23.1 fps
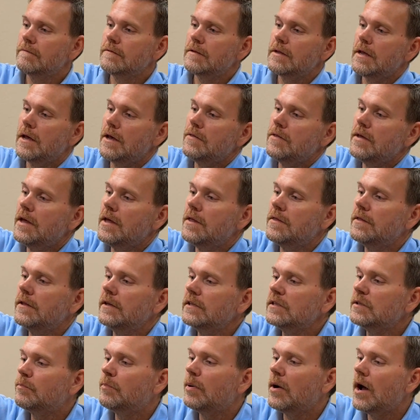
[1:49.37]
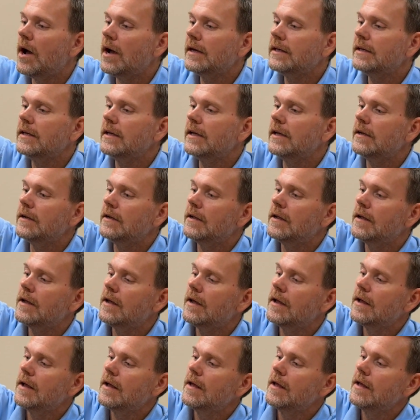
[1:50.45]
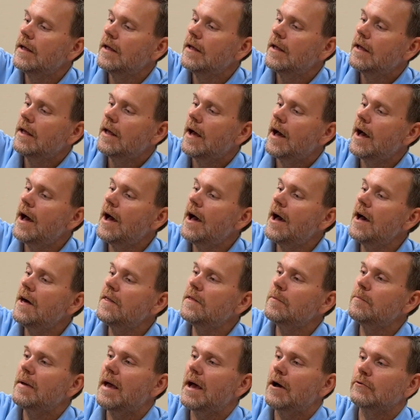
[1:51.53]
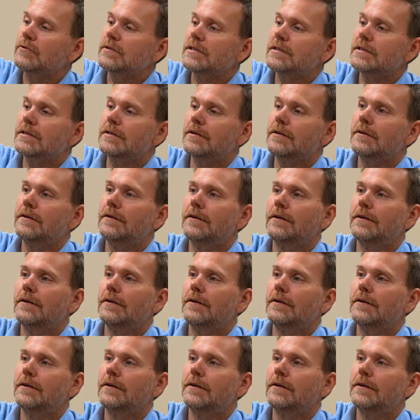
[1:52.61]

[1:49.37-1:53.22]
And then this pocket, the mouse.